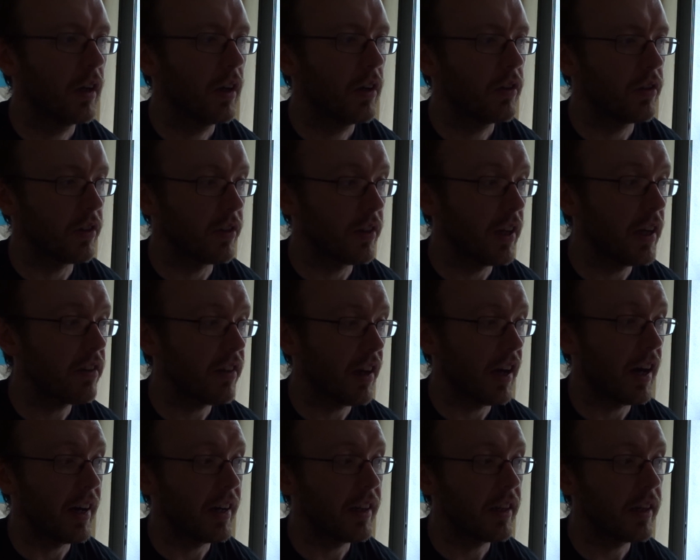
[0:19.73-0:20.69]
So today's a
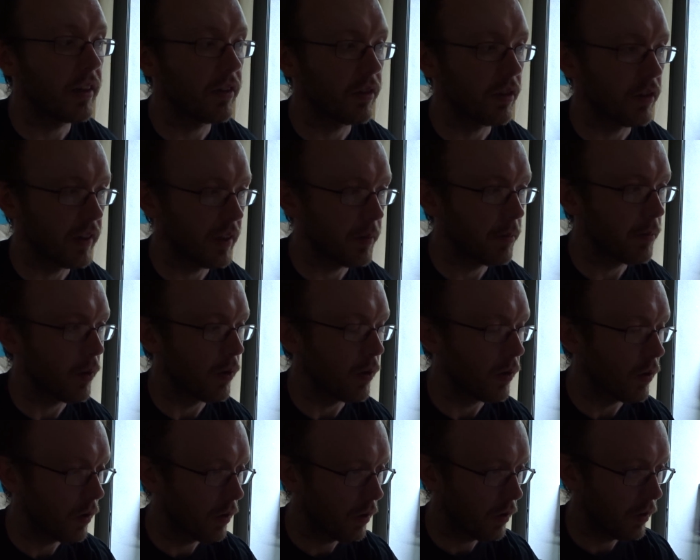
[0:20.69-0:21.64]
higher day, so I've eaten
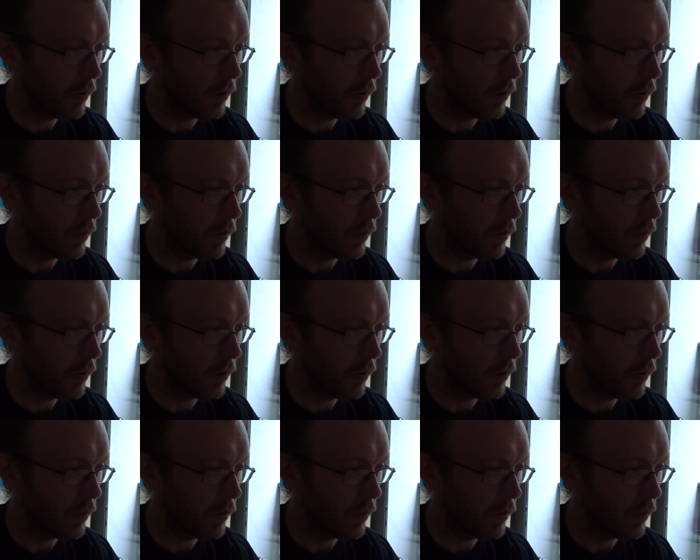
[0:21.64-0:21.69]
more,